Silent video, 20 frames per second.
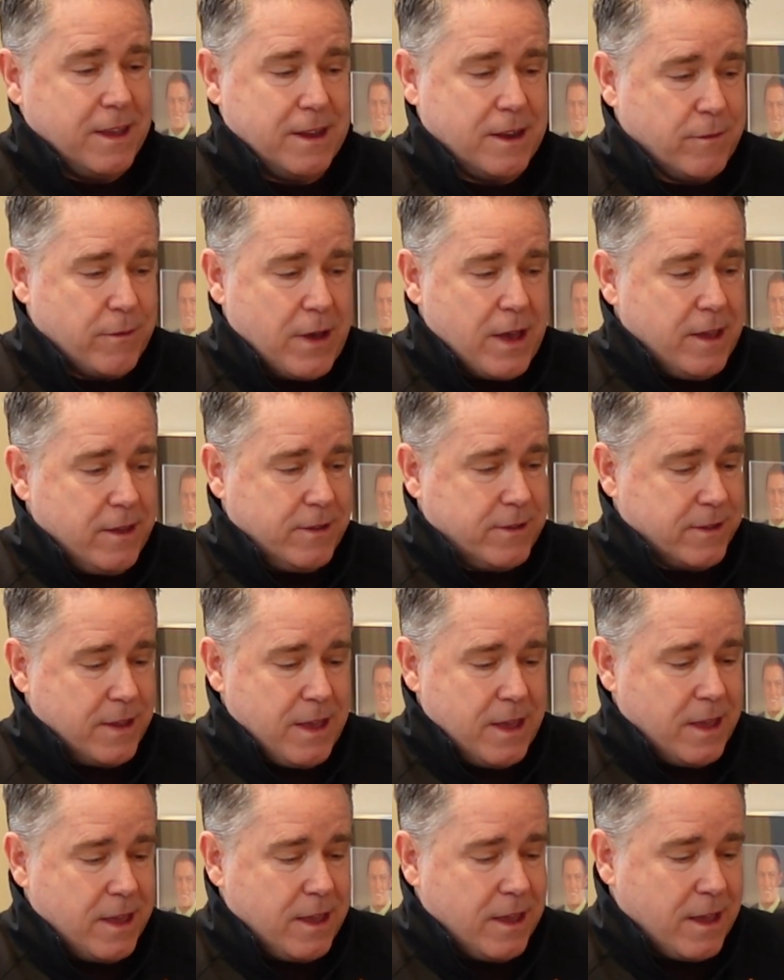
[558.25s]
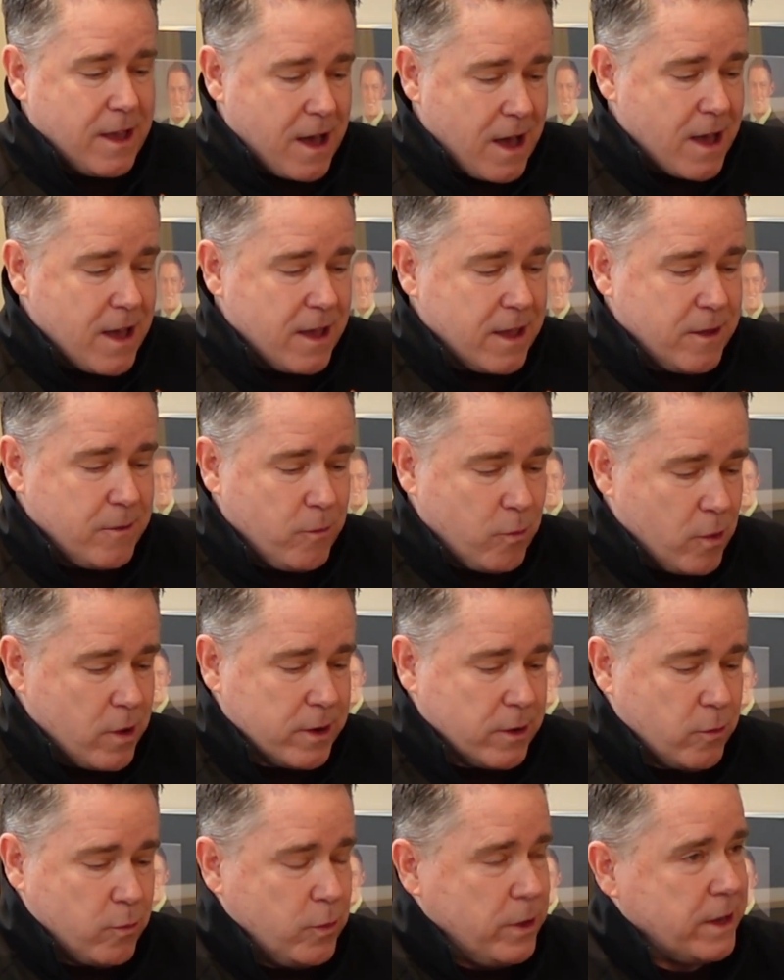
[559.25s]
And if I say I
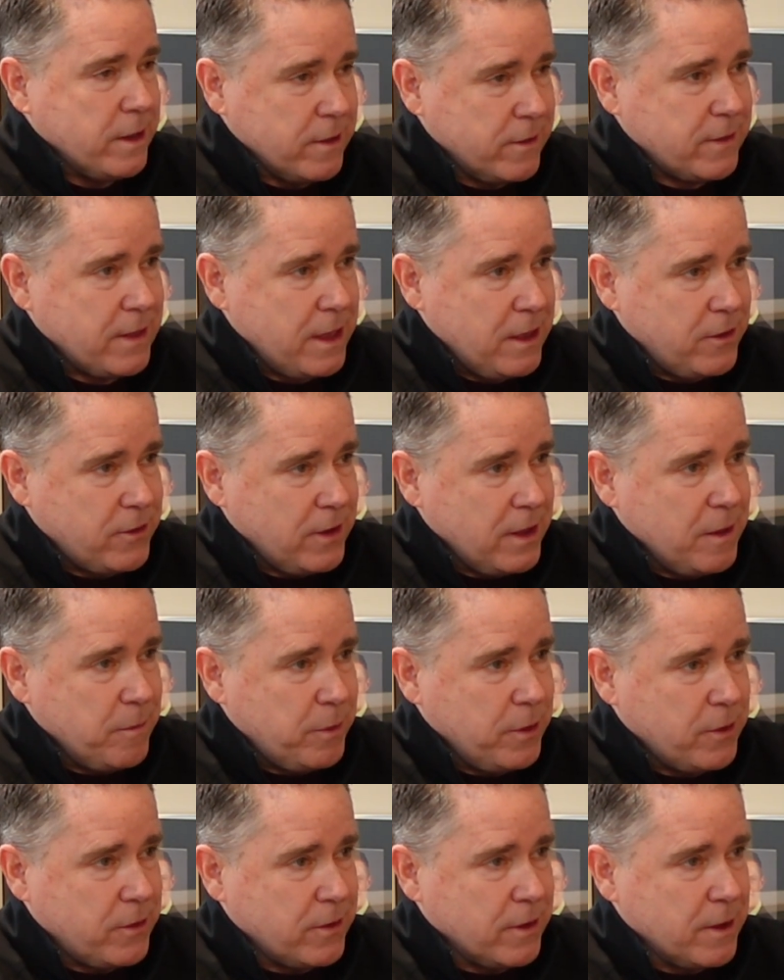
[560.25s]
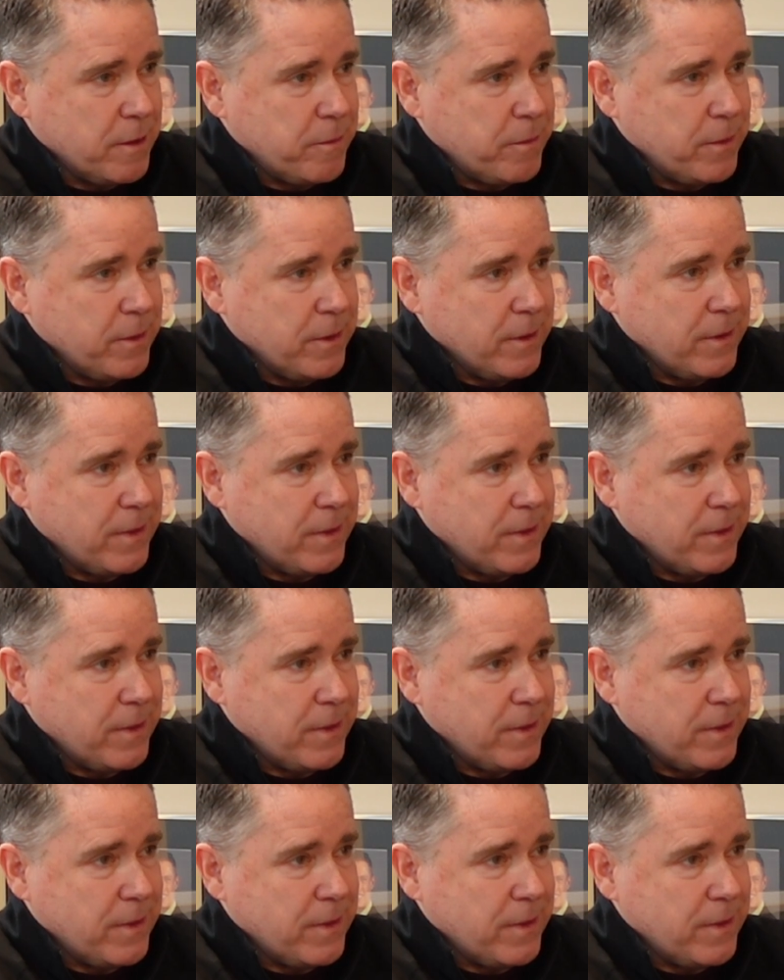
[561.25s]
want to win a state championship,